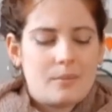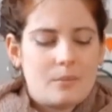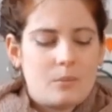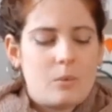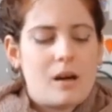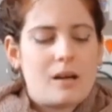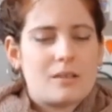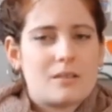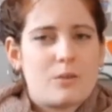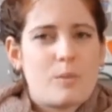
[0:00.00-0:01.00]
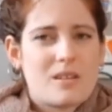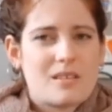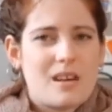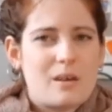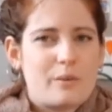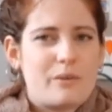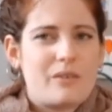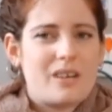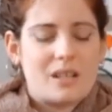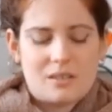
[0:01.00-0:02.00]
Whereas for myself,
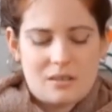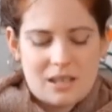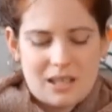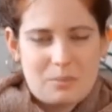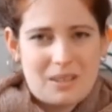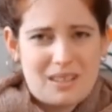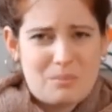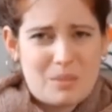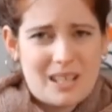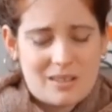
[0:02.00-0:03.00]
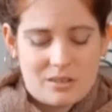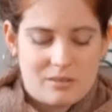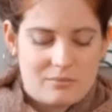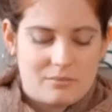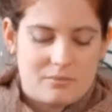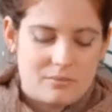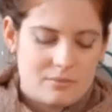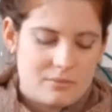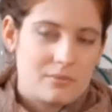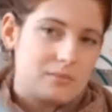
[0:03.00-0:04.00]
I do get a bit impatient.
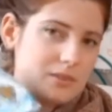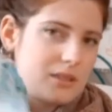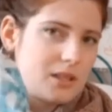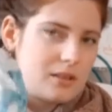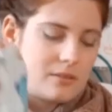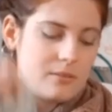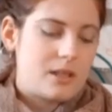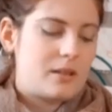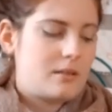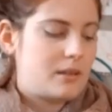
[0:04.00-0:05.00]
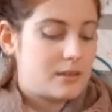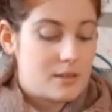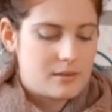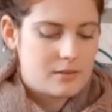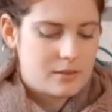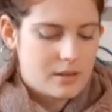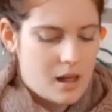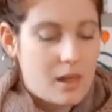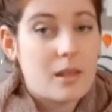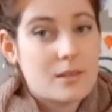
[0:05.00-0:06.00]
So yeah,
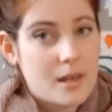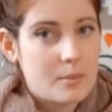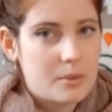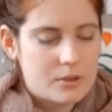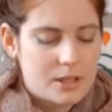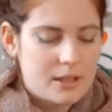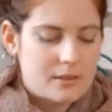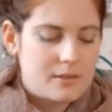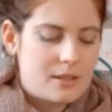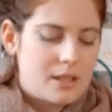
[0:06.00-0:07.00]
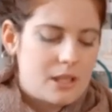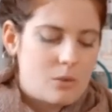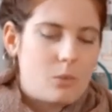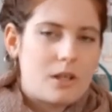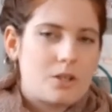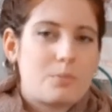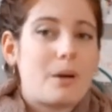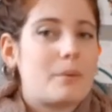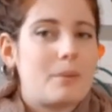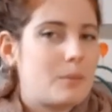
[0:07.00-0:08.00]
that's that project, which
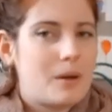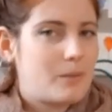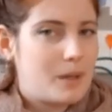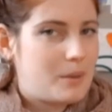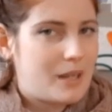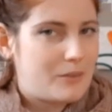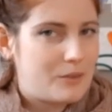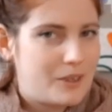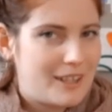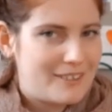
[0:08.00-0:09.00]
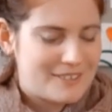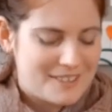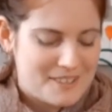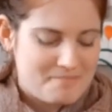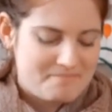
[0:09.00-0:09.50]
probably won't reappear for a very long time.